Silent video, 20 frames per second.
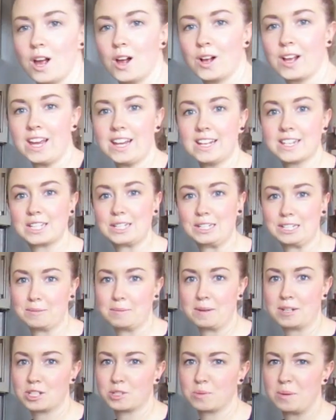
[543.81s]
Okay, so it's
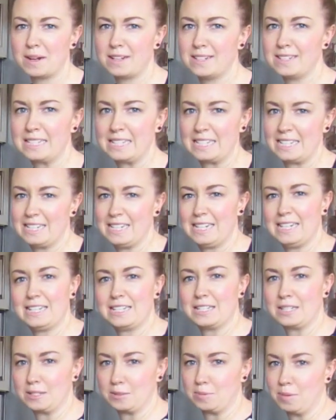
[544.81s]
about 20
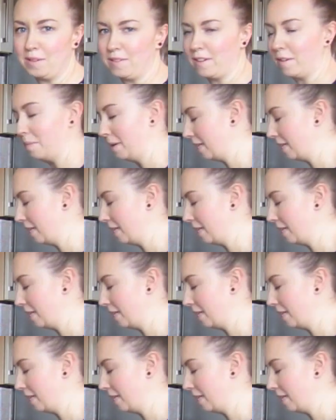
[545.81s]
to 25